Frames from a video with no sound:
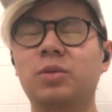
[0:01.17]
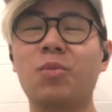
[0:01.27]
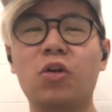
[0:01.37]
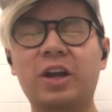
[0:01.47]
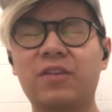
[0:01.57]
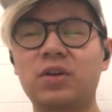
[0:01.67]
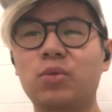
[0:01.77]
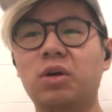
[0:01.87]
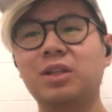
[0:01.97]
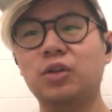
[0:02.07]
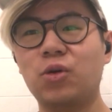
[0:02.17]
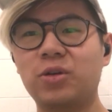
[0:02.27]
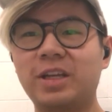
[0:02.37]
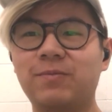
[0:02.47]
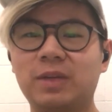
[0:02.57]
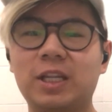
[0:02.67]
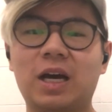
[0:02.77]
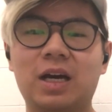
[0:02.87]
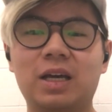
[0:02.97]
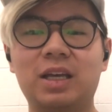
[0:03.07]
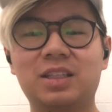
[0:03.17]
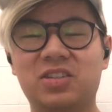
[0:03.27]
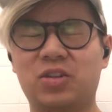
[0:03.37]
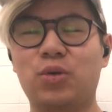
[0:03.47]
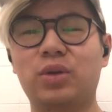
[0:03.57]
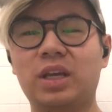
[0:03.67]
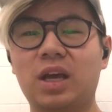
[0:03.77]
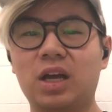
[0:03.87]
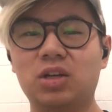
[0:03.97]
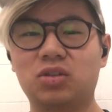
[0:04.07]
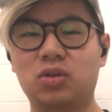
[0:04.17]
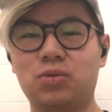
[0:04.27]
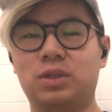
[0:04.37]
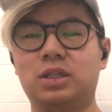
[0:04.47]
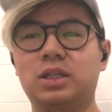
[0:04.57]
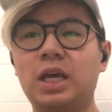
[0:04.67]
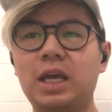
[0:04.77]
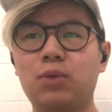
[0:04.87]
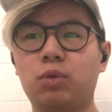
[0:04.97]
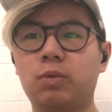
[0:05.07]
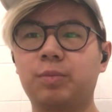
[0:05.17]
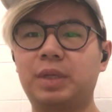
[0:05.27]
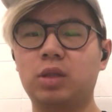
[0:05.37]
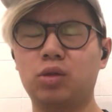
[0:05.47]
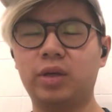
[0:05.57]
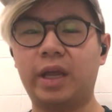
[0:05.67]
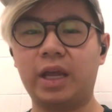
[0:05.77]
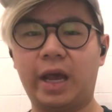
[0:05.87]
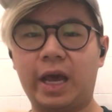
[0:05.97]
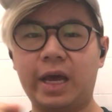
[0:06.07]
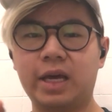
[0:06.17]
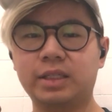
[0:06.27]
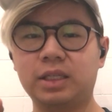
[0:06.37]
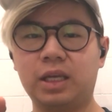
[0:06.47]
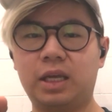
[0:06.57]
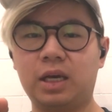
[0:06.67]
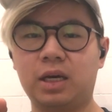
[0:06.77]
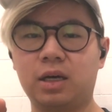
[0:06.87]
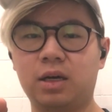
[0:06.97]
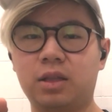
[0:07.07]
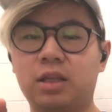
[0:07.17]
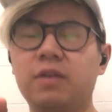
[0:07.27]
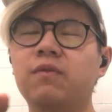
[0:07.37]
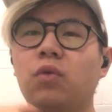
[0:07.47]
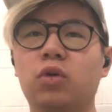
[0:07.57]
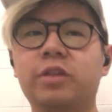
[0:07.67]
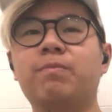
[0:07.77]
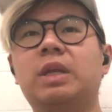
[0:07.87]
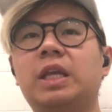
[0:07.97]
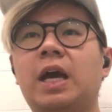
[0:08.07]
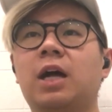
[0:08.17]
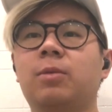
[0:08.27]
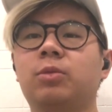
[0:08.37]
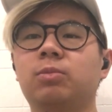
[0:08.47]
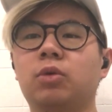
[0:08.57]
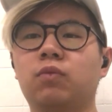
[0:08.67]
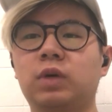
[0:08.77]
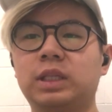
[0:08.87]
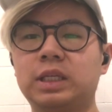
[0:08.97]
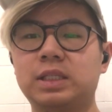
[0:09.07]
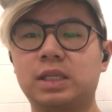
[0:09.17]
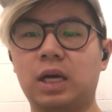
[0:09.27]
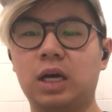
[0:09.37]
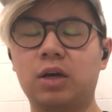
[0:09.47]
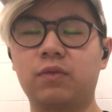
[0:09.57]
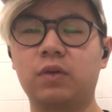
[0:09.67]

morning everyone, Tony Mida, it's Tony. So today we will be looking at uh, the fourth mini album release of